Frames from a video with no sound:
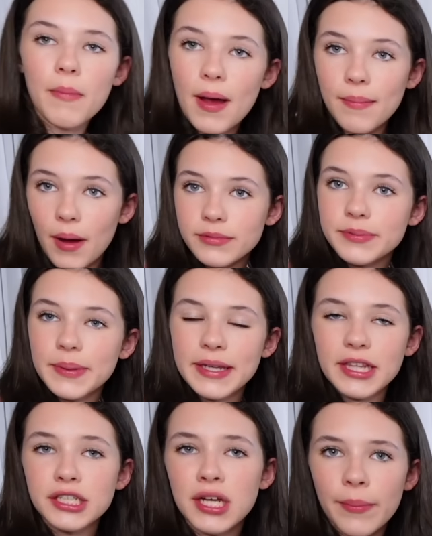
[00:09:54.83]
My mum's bringing
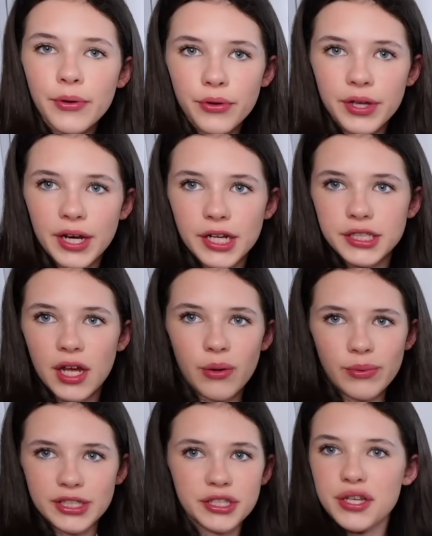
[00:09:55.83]
the shampoo and conditioner and
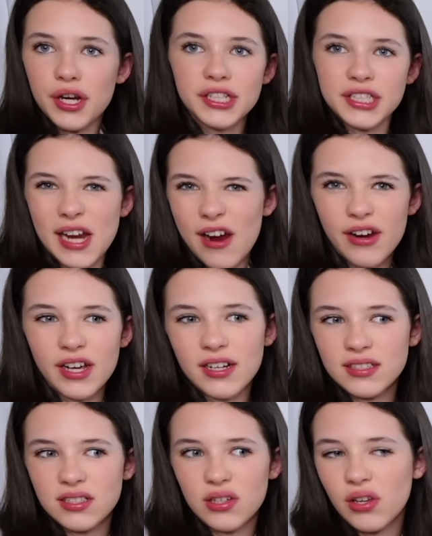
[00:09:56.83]
we're just going to share it
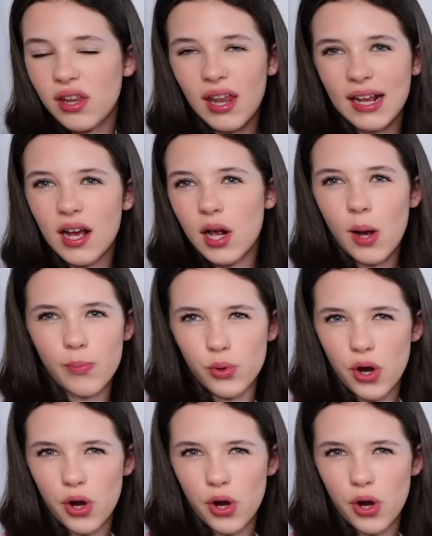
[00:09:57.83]
because it's only like a couple